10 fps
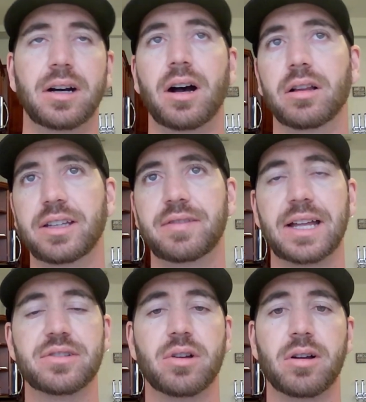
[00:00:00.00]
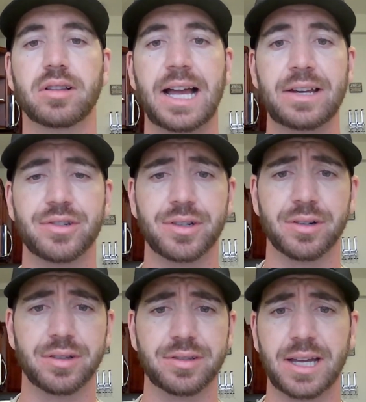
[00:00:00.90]
oh, leave that song last
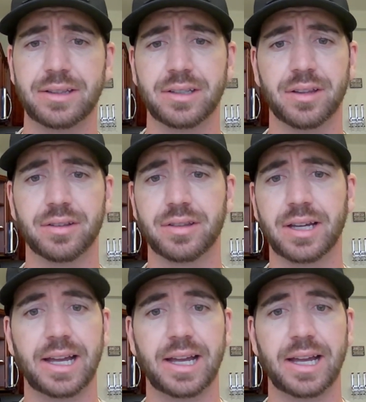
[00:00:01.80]
year, this, that, and the other thing.